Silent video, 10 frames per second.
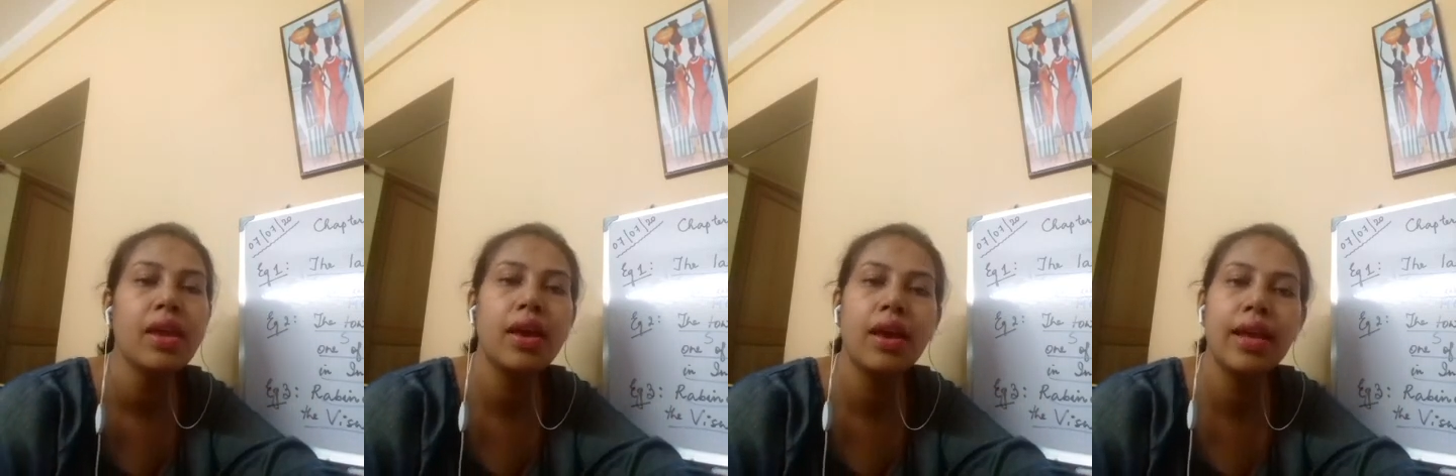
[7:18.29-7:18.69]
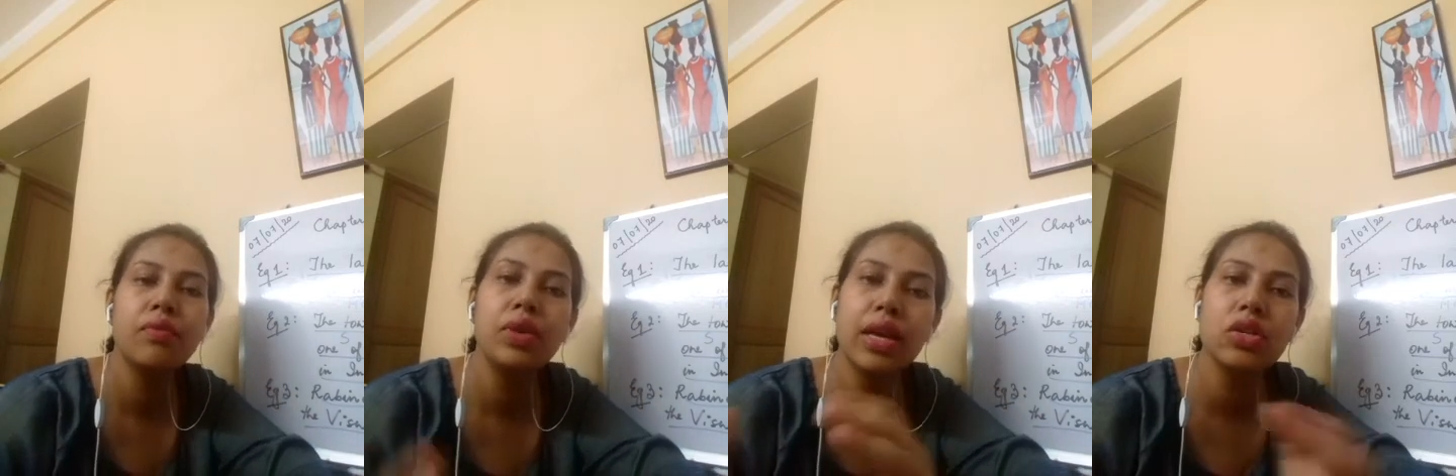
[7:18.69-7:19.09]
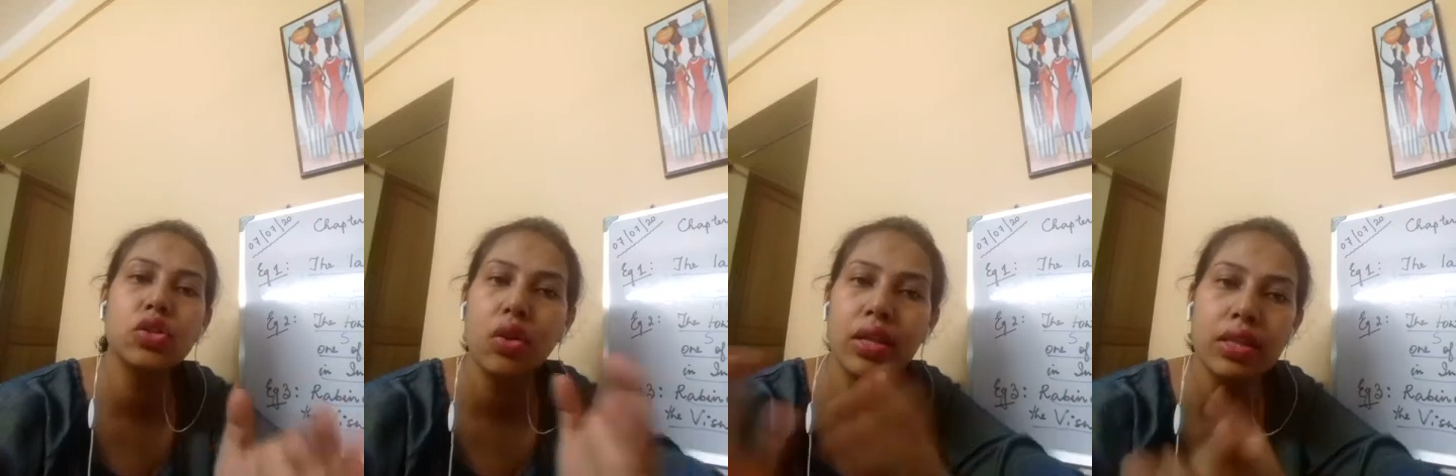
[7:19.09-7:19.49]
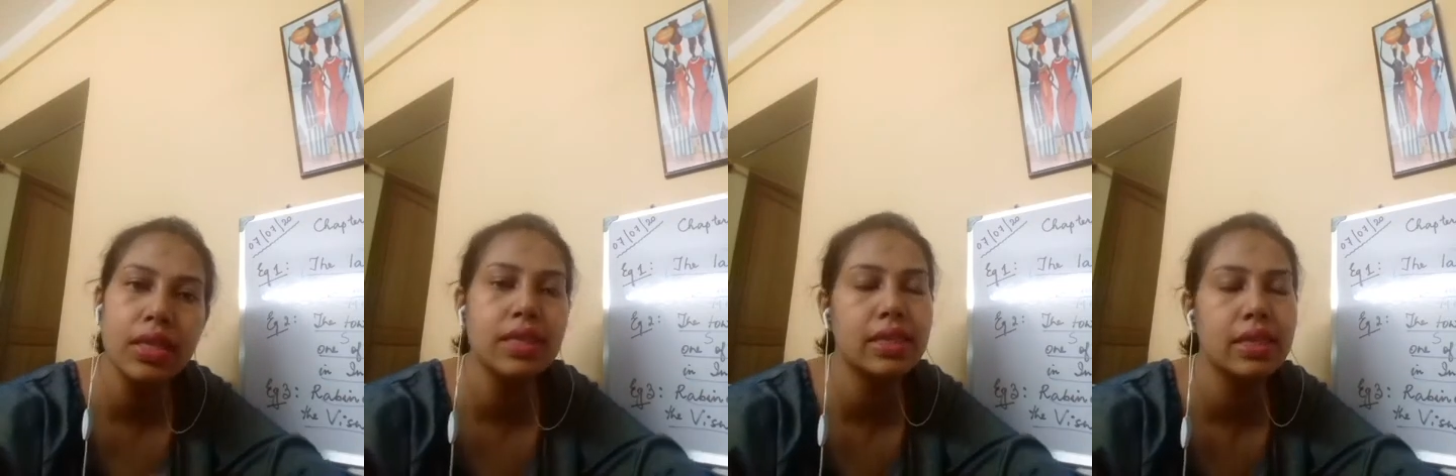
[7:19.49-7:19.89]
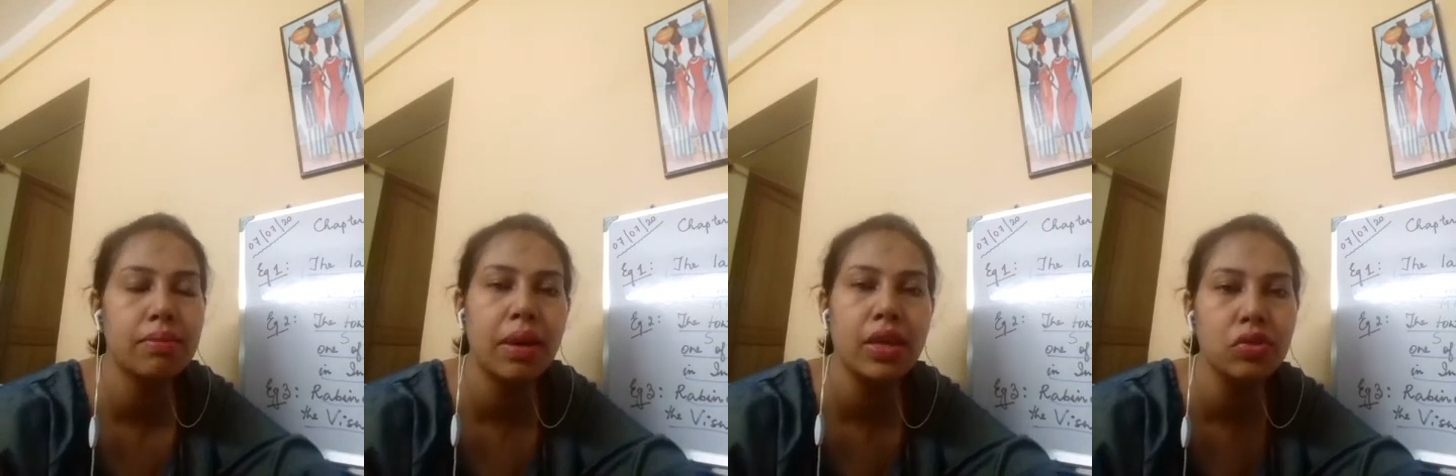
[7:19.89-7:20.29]
and we can join these
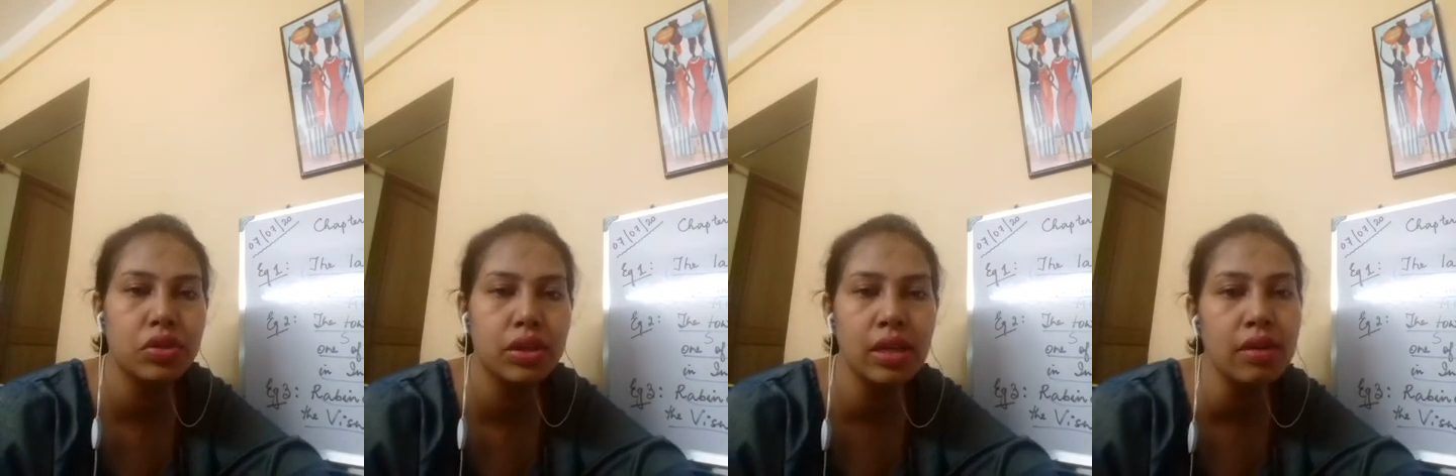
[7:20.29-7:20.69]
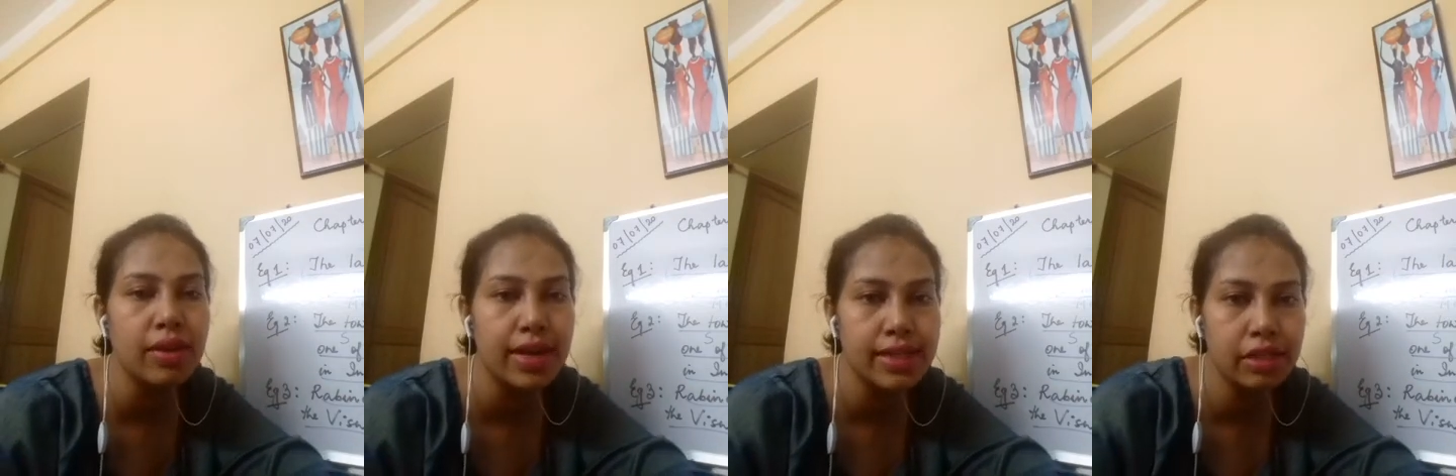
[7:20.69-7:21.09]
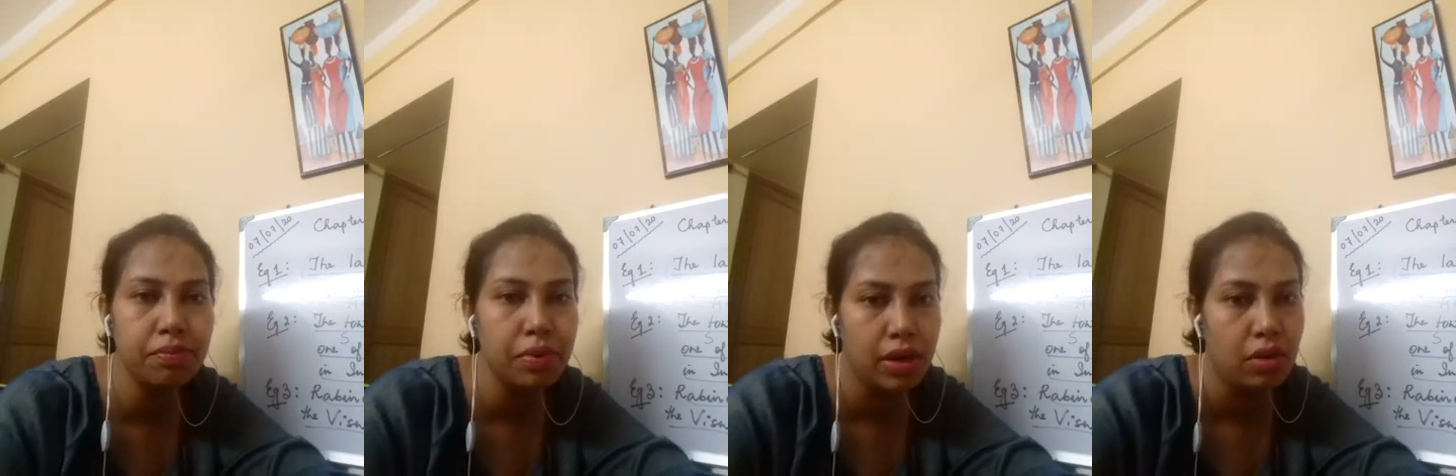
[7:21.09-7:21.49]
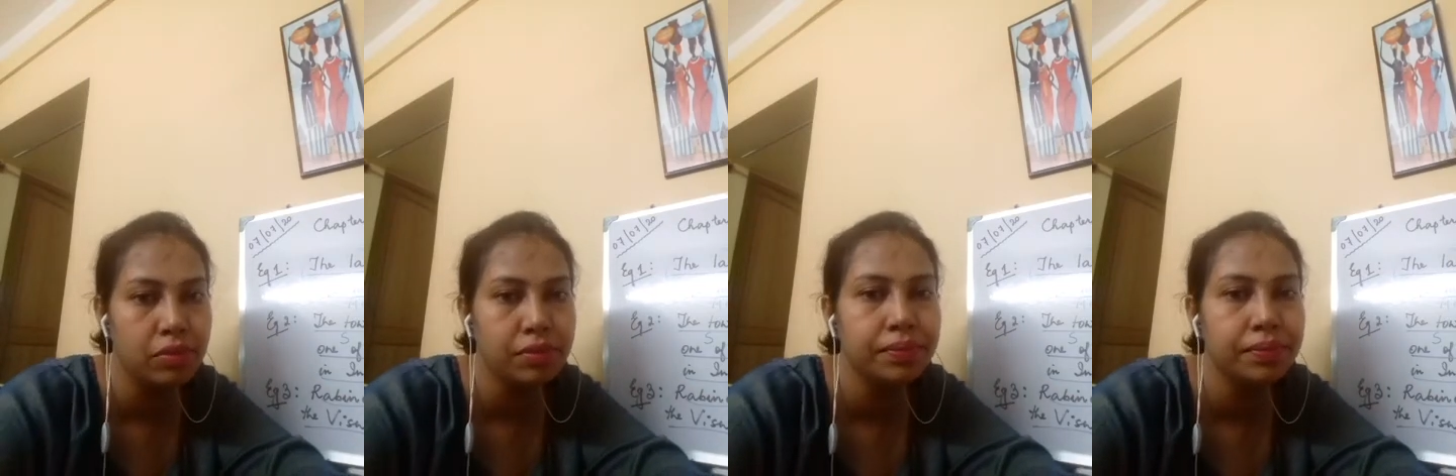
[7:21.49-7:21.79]
by using the relative pronoun.